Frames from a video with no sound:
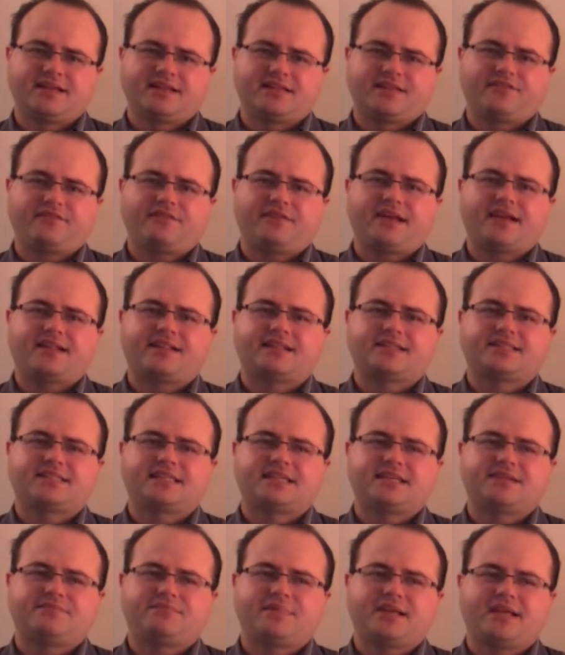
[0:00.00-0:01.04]
The
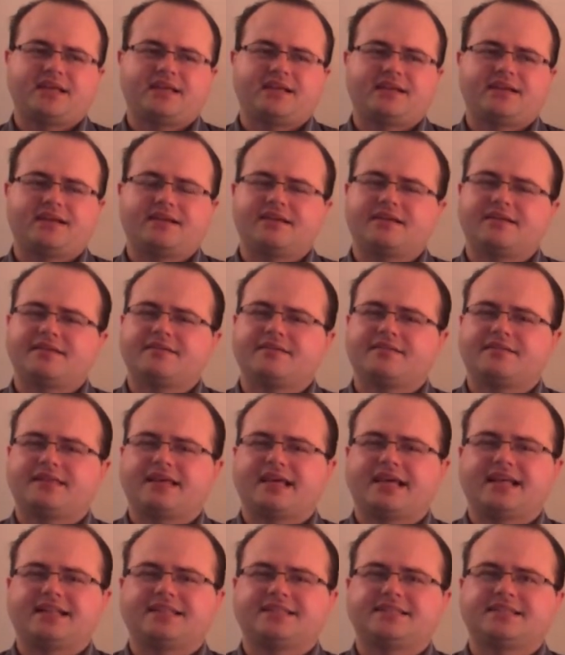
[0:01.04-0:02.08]
fallacy being
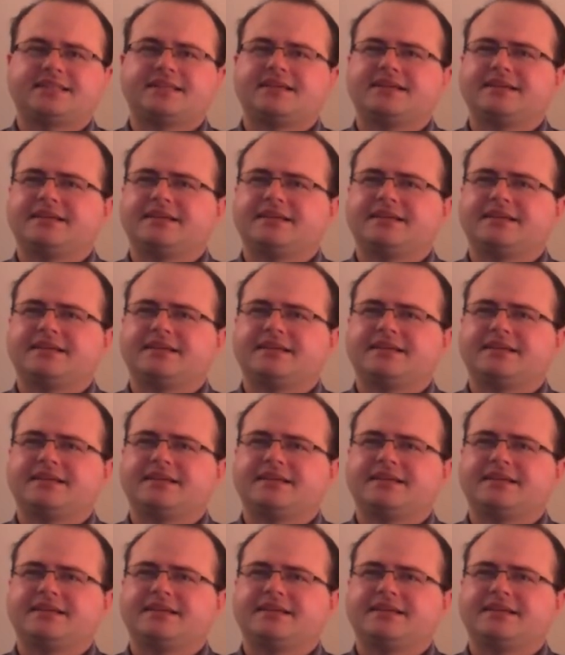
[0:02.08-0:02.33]
that